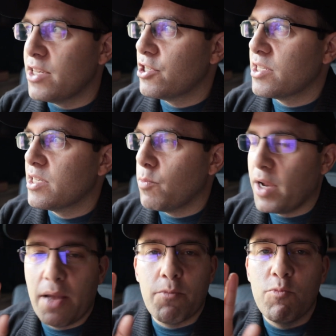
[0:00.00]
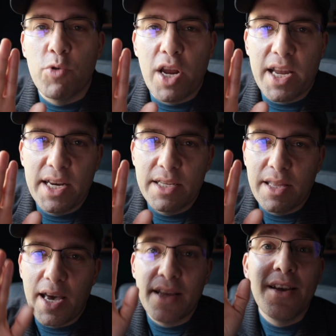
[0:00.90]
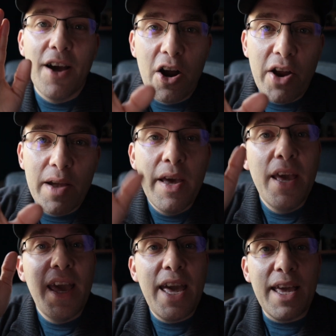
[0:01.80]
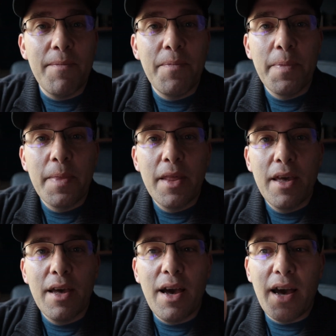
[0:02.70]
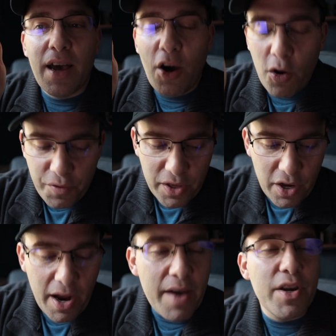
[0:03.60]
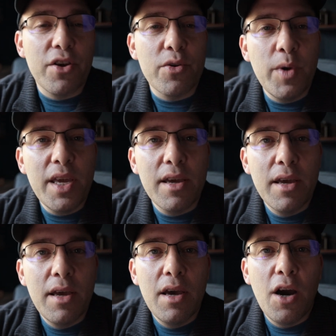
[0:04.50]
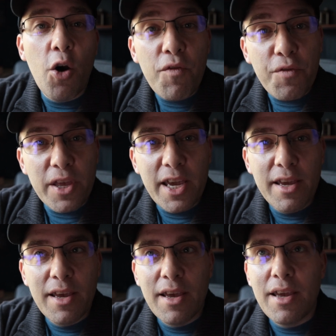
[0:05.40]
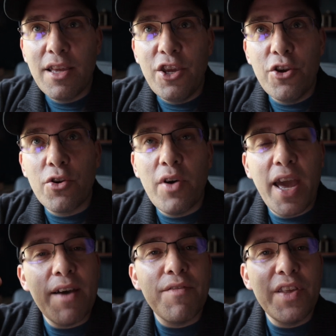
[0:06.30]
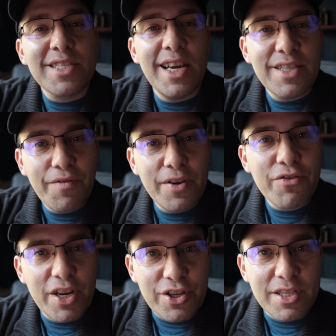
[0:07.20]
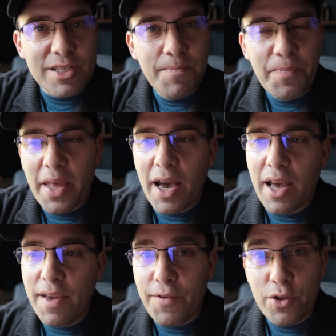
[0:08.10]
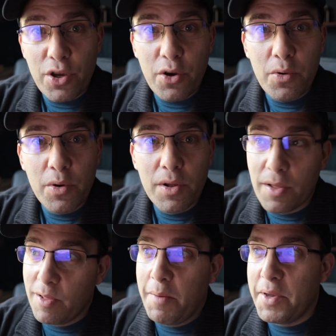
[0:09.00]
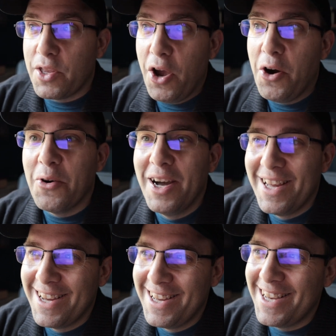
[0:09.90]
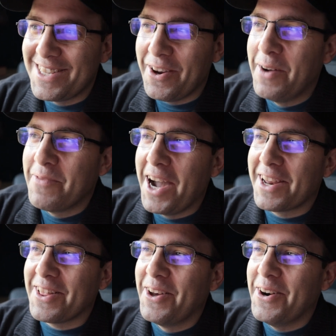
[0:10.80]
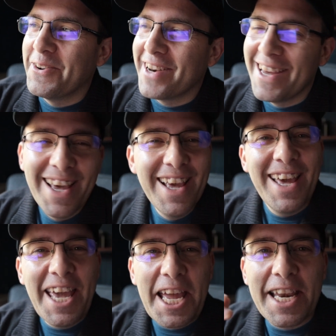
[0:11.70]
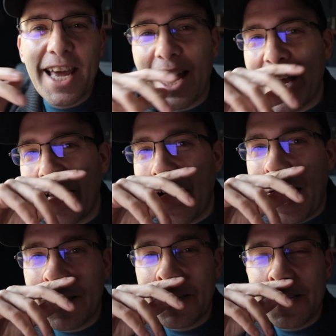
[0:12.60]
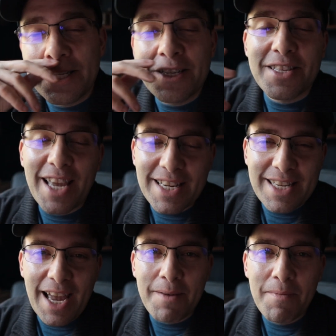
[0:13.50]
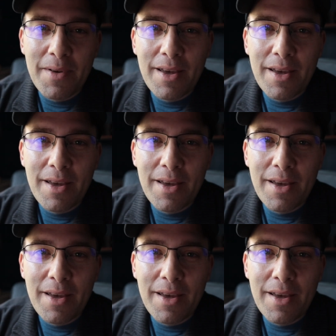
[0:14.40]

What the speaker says: it just doesn't work. We're not getting into that. All right, hey, hopefully you're having a good week. Hopefully you don't have these kinds of frustrations. If you do, let me know so I'm not alone. And until next time,